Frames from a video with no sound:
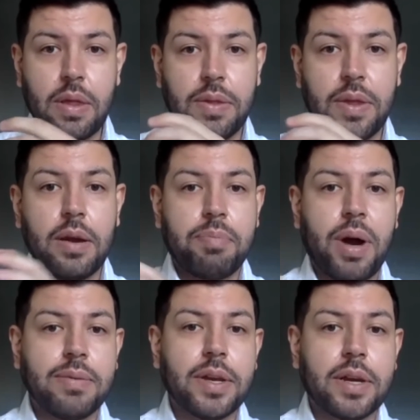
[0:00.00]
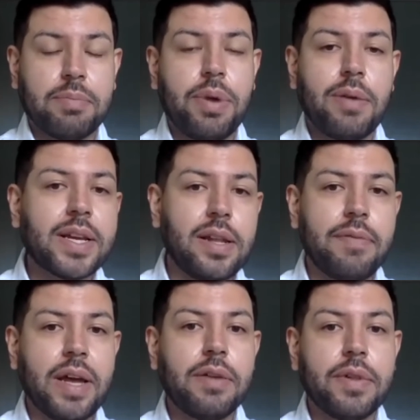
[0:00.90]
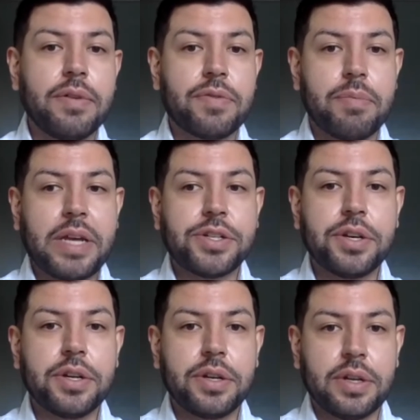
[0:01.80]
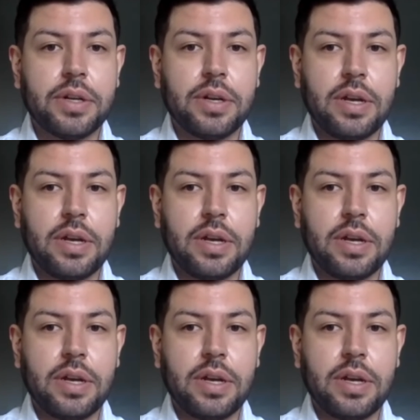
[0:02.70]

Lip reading: the publicly available information